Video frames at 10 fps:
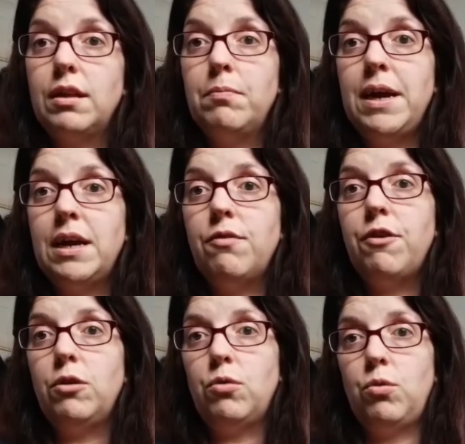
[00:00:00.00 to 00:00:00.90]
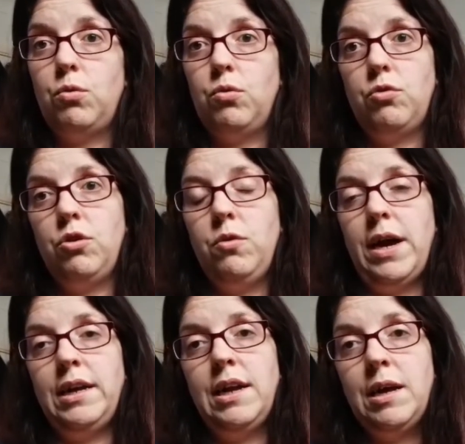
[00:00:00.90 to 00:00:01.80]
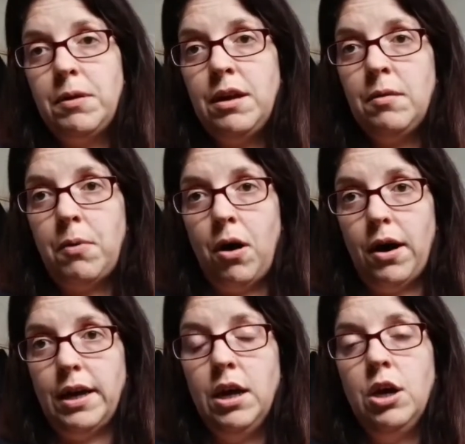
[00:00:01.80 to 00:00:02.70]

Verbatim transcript: make a phone call to a neighbour nearby